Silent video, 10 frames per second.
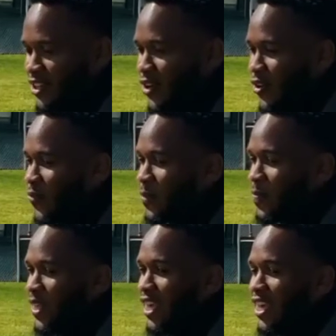So
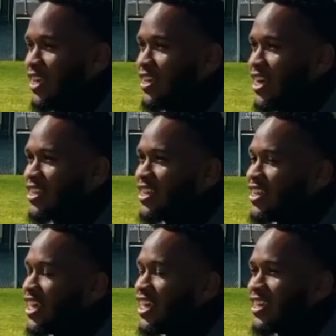yeah. Other
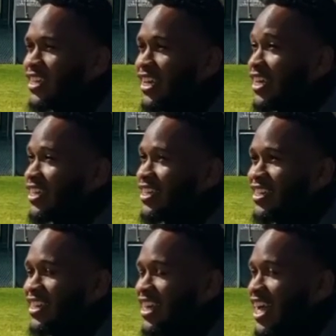than that, yeah,
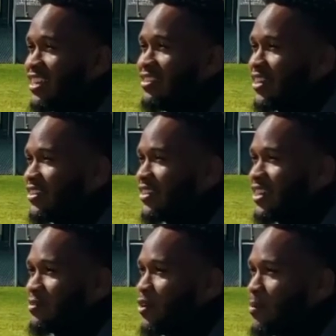I love yeah. it out
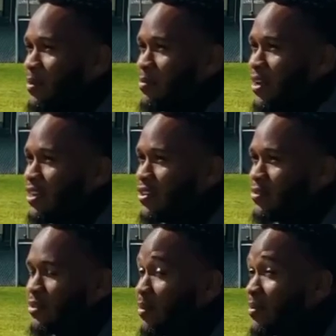here. No, people I know,
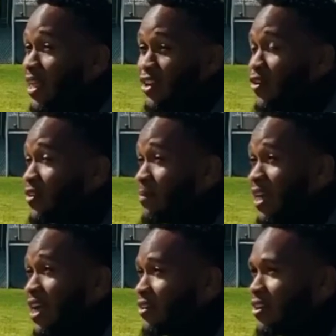the people I know and
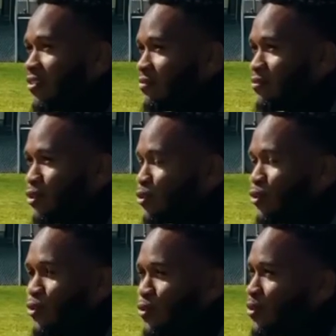met out here are real
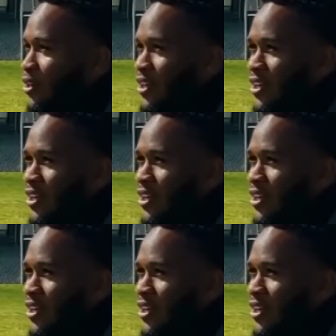cool.